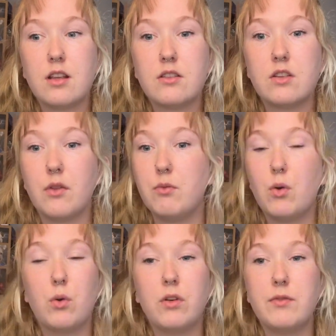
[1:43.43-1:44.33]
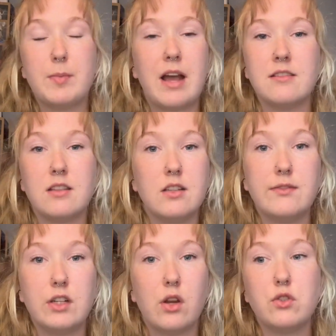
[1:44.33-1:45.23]
So all of the patterns in this
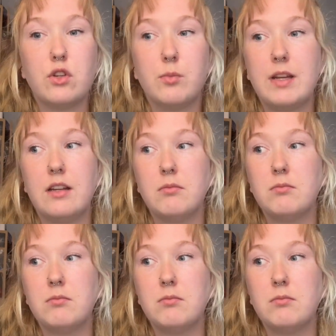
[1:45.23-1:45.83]
video should be